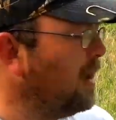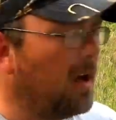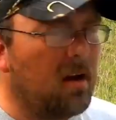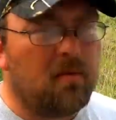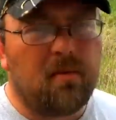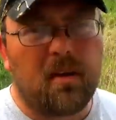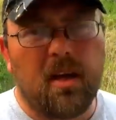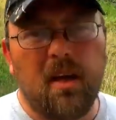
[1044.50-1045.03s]

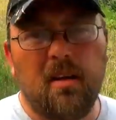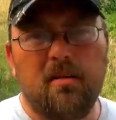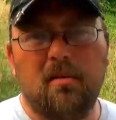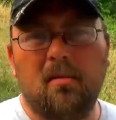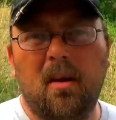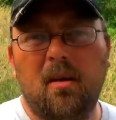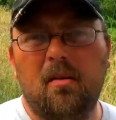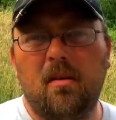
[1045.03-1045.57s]
half the kids
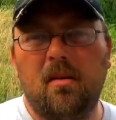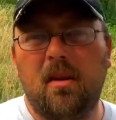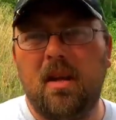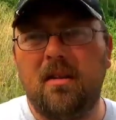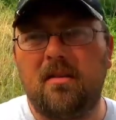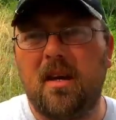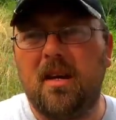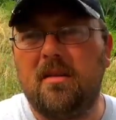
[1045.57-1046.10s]
around them
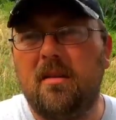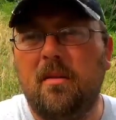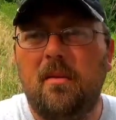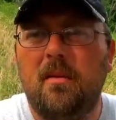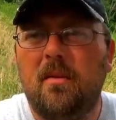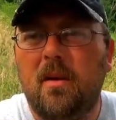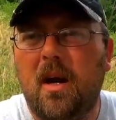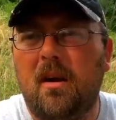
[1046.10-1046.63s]
these days don't
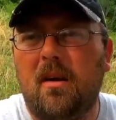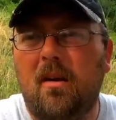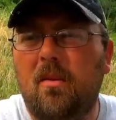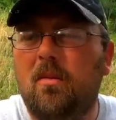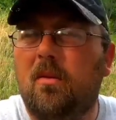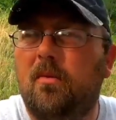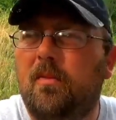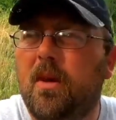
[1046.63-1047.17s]
even know how to
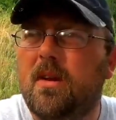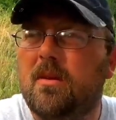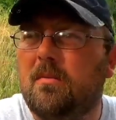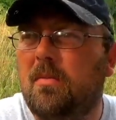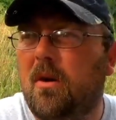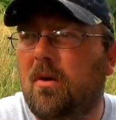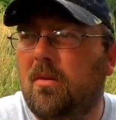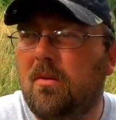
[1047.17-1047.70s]
hold a fishing
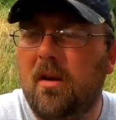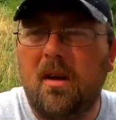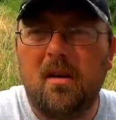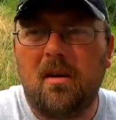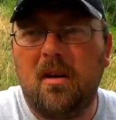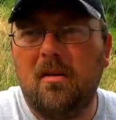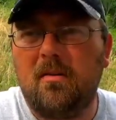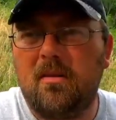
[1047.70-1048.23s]
pole, let
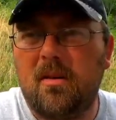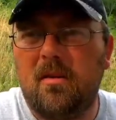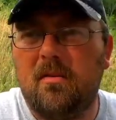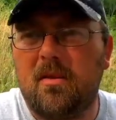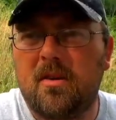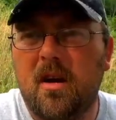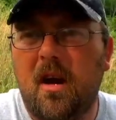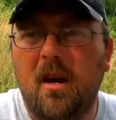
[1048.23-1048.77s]
alone shoot
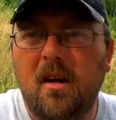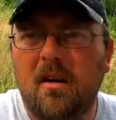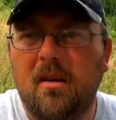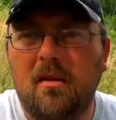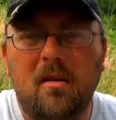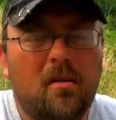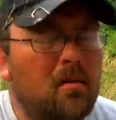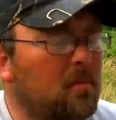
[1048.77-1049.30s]
a
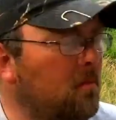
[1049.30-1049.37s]
shotgun.